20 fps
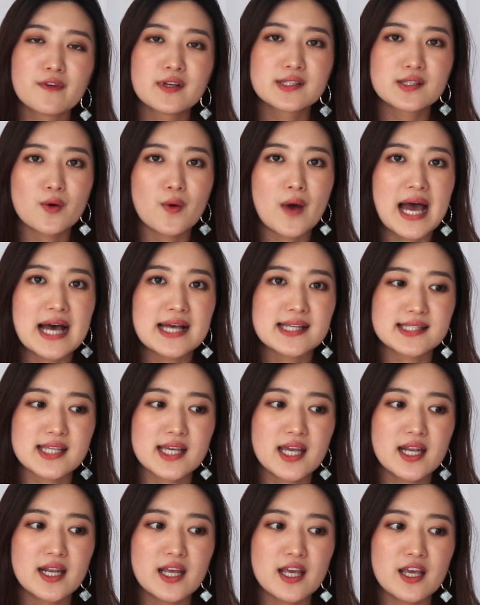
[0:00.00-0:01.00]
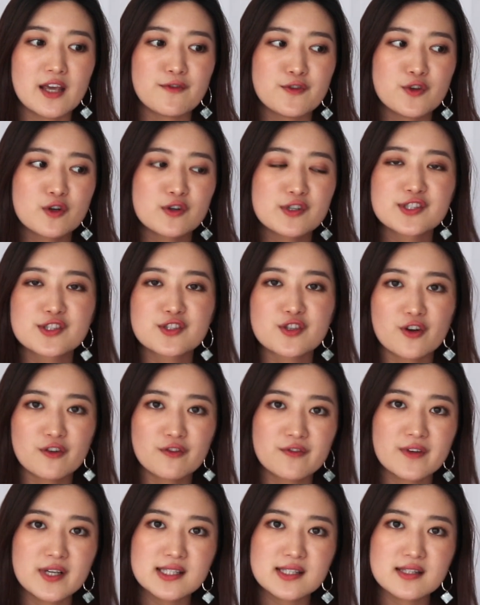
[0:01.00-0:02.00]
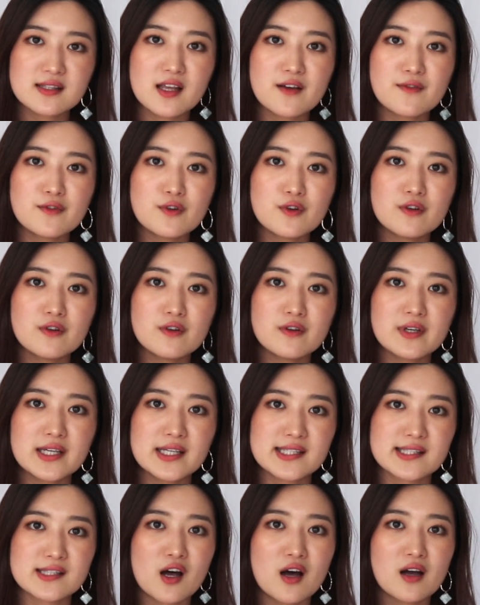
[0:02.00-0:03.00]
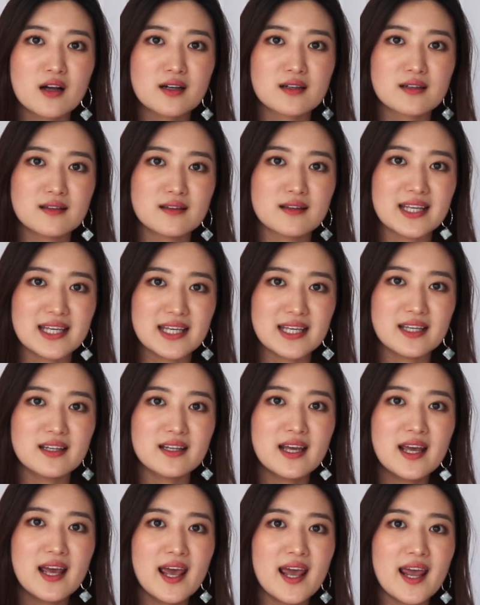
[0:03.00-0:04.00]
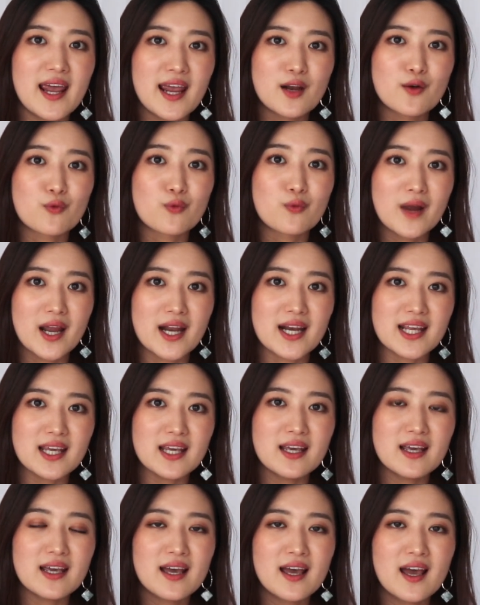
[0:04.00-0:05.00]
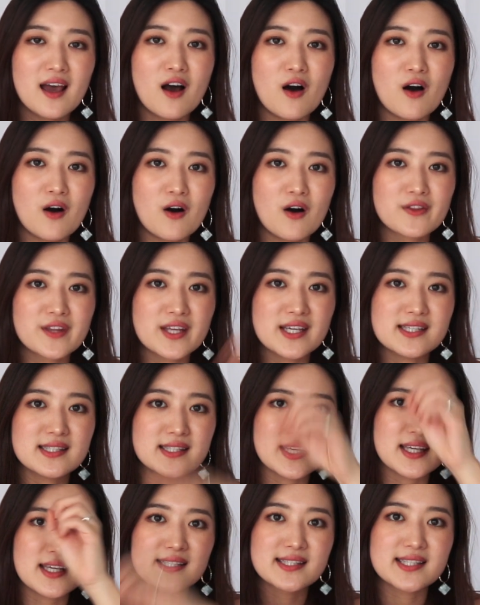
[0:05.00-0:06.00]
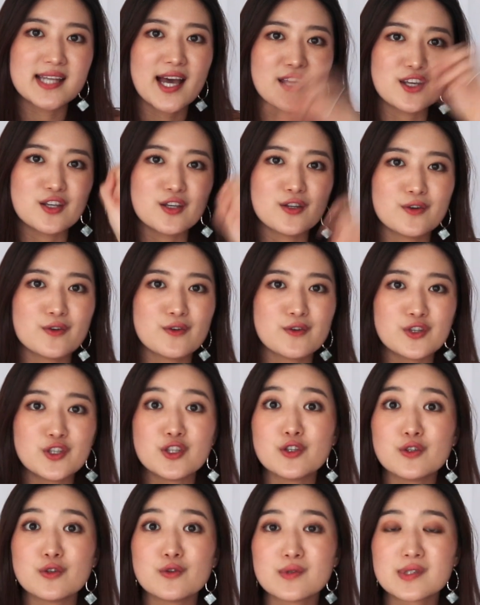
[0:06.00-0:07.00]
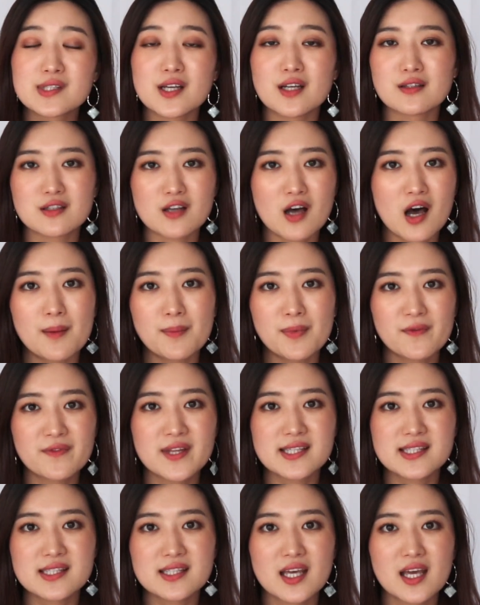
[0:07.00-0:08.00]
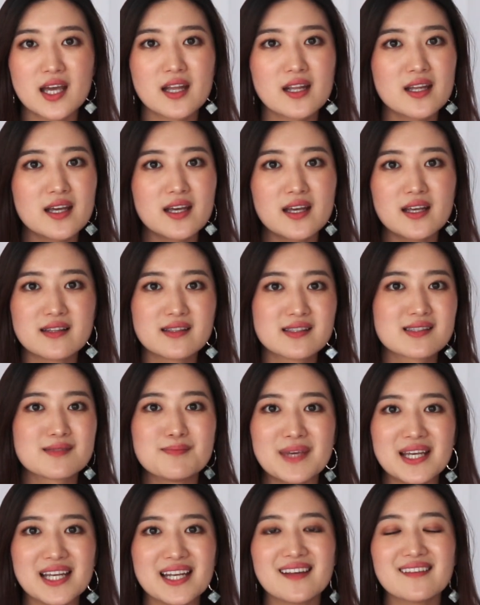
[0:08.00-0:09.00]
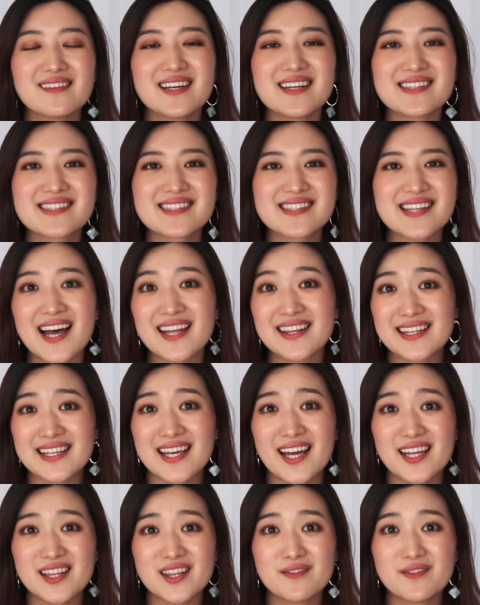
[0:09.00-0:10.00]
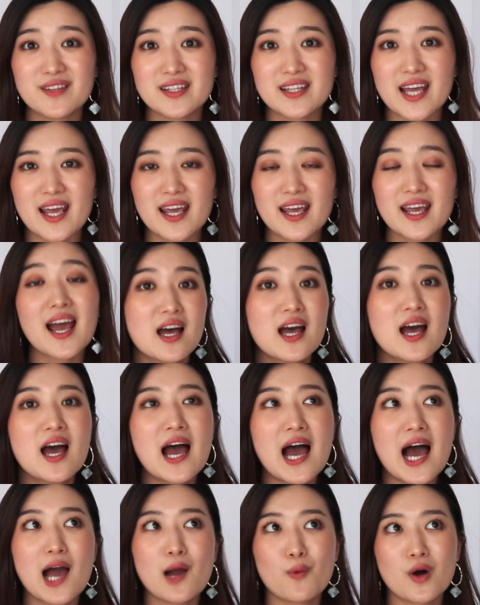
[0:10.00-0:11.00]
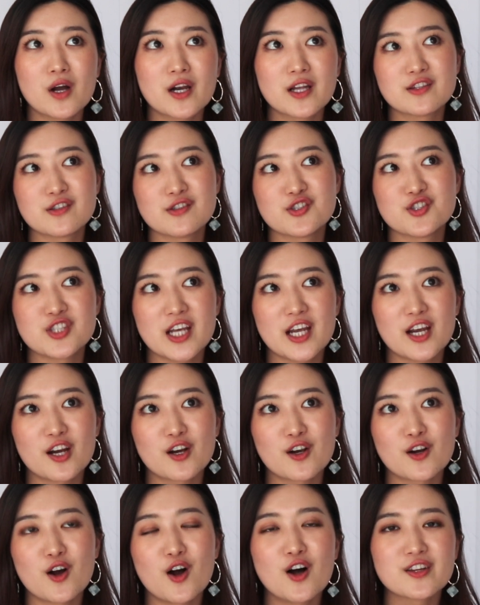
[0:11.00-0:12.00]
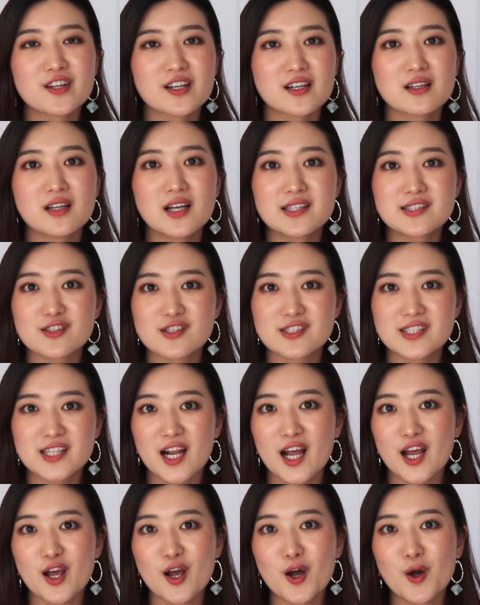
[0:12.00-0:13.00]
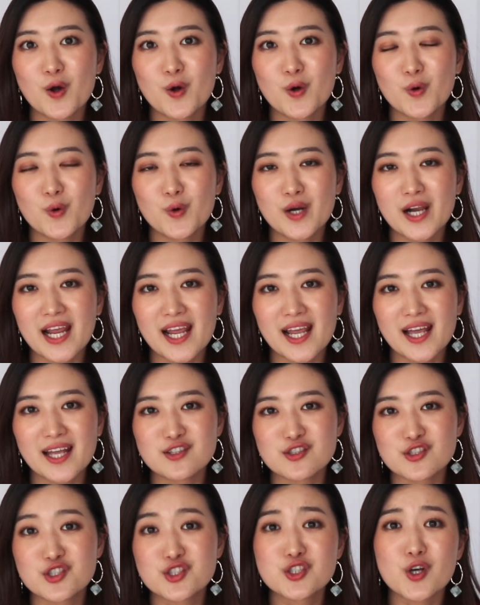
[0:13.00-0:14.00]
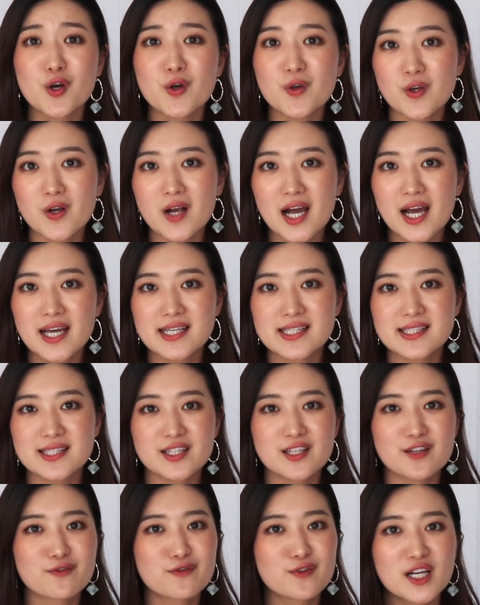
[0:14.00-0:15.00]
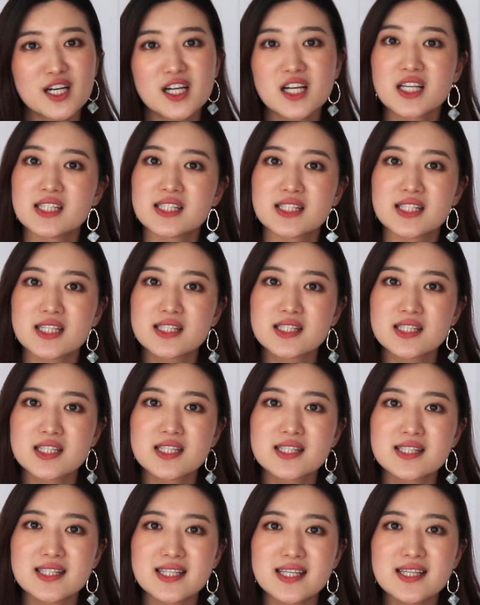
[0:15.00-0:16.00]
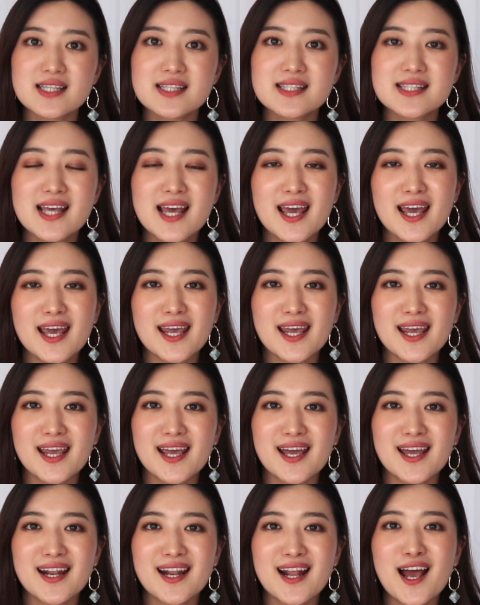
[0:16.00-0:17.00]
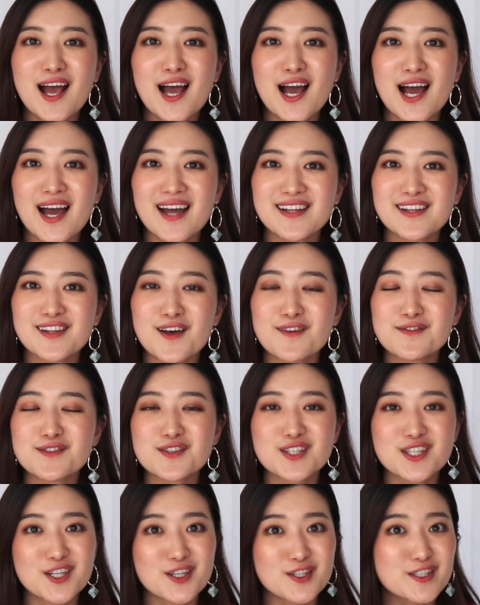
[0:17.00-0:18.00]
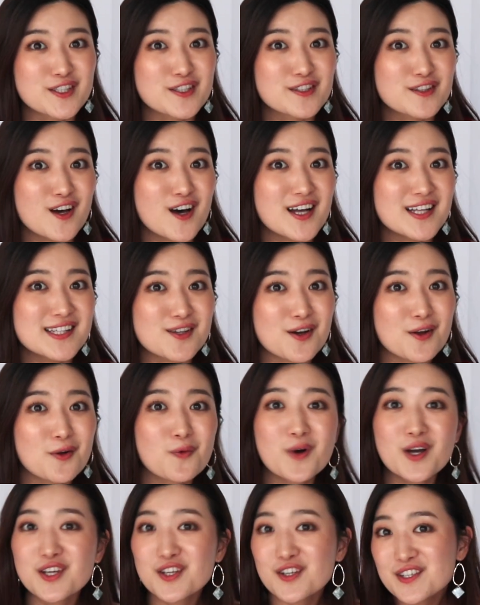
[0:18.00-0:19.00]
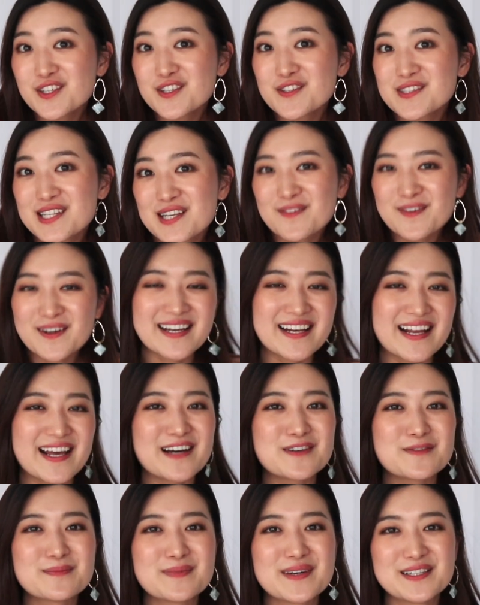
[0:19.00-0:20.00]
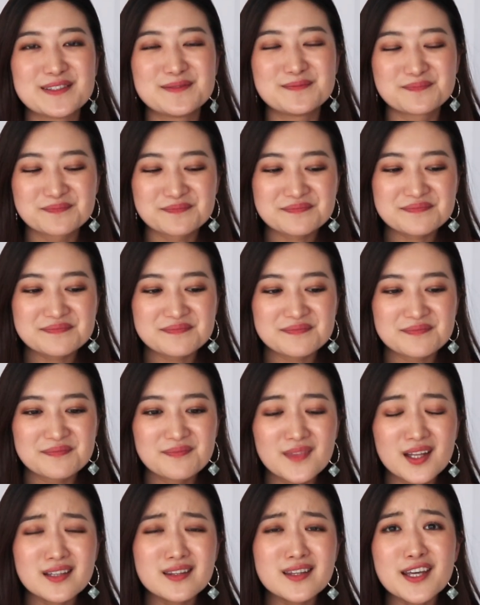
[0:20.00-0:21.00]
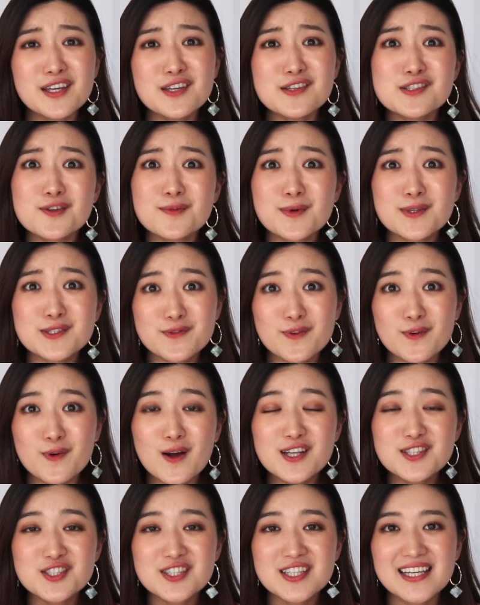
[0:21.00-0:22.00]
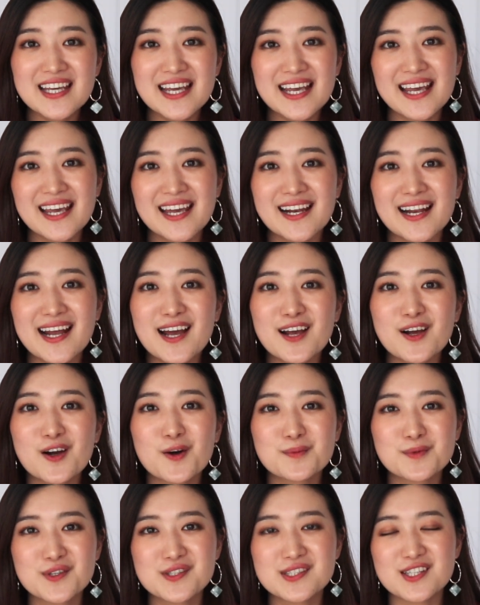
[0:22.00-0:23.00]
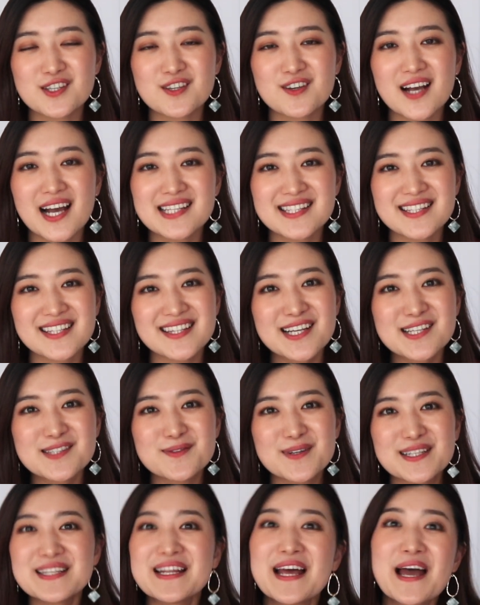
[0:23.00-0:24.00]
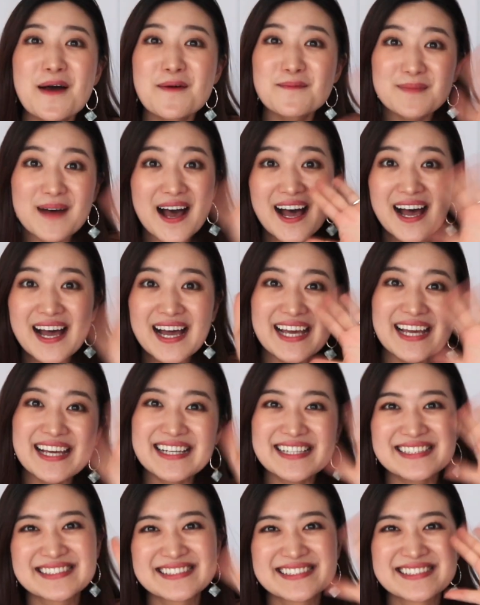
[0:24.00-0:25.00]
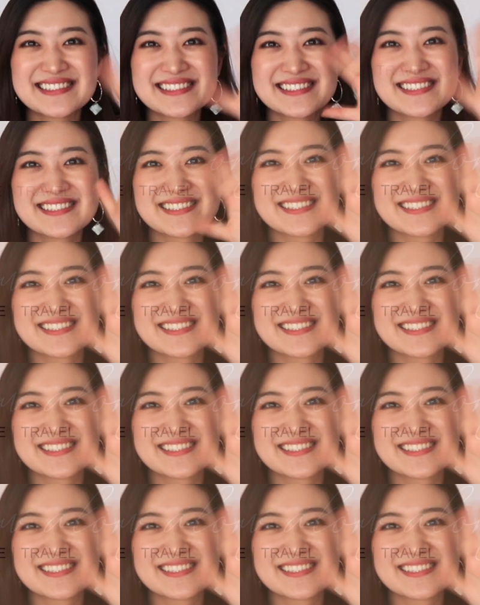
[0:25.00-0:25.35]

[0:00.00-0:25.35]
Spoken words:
So as in, if your surface level is not clean and ready, all these things that you use on top of the skin, it's meaningless at the end of the day. I wanted to share all the cleansers that I own and just show you guys the different consistencies, and I'd love to hear your thoughts on what you're using right now. But thank you so much for watching, and I hope to see you guys in the next one. Bye!